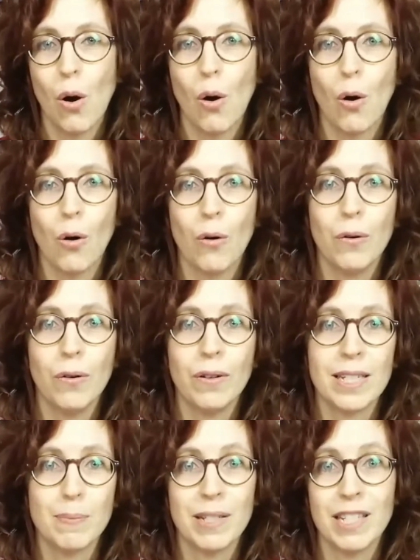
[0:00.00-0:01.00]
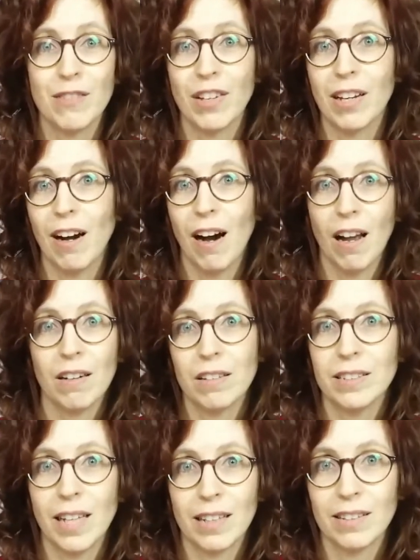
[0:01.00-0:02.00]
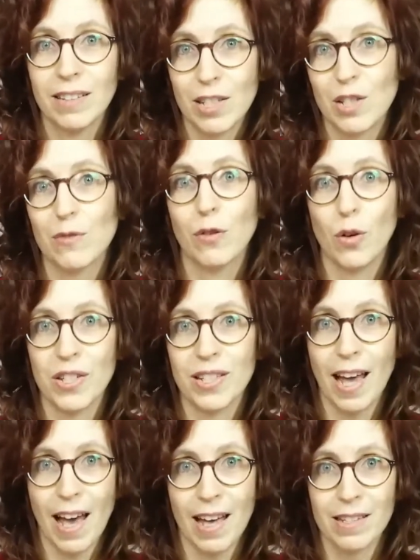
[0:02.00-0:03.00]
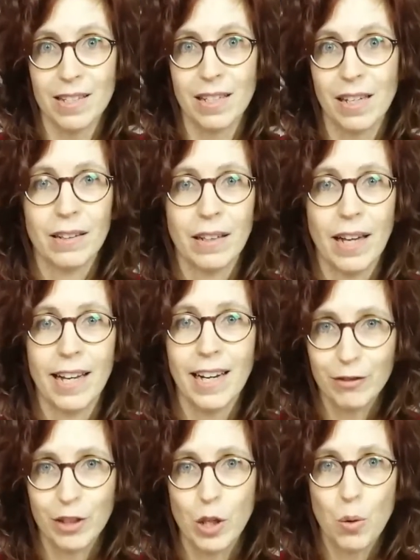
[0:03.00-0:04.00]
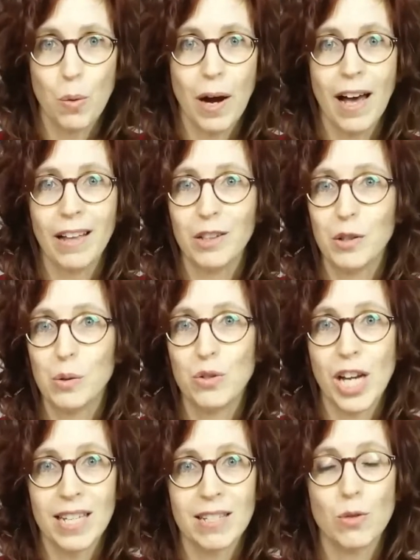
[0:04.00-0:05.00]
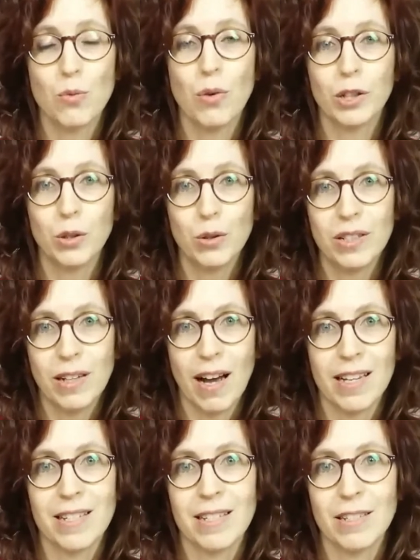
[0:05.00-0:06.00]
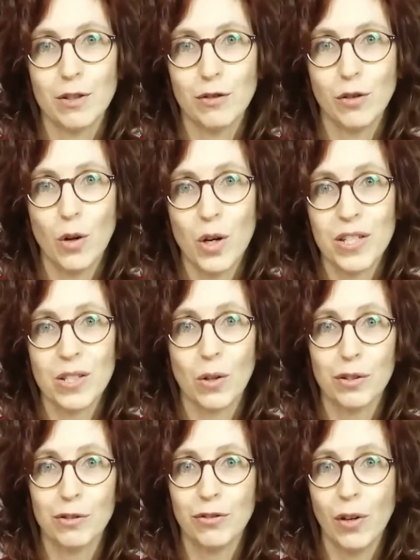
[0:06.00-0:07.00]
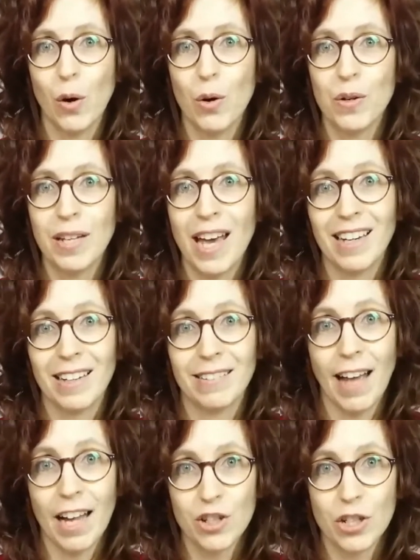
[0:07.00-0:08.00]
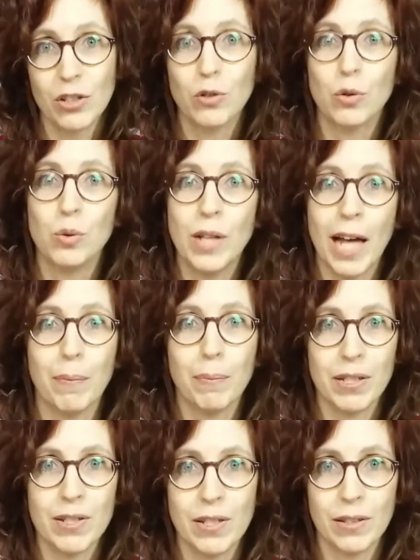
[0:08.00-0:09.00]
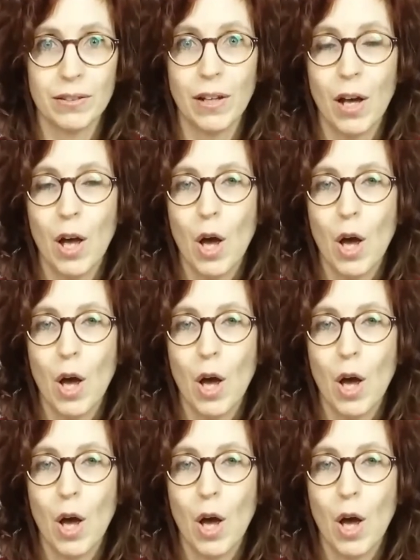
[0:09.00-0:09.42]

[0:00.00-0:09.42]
or a specific color that this voice has. And after a while, you'll just recognize the voice on the phone and attach it to that person